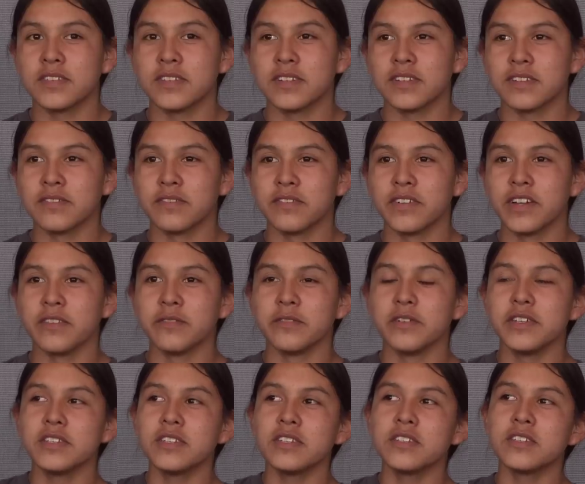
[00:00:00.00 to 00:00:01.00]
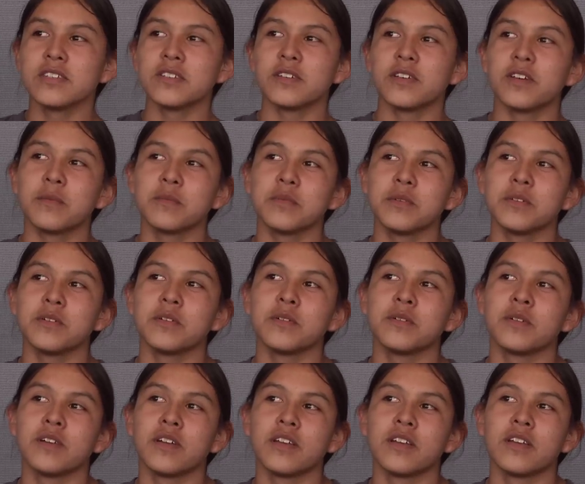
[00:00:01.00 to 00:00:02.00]
And find reasons to help you
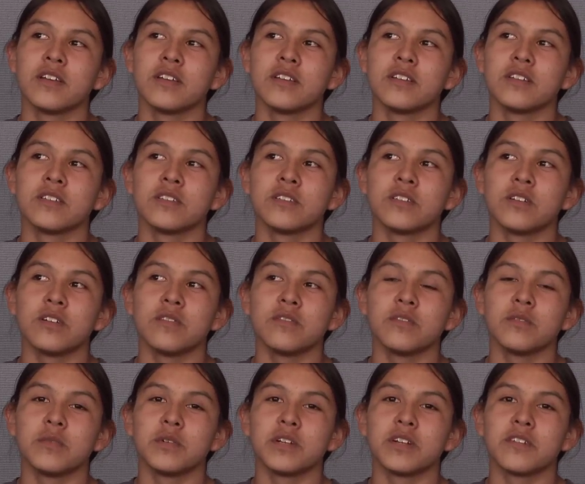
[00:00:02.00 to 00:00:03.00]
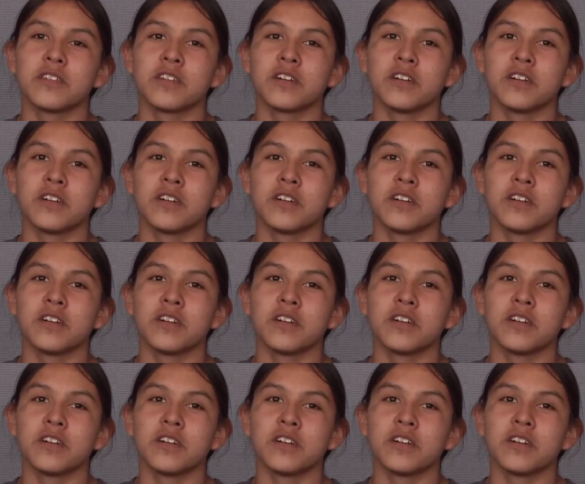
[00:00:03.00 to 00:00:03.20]
solve whatever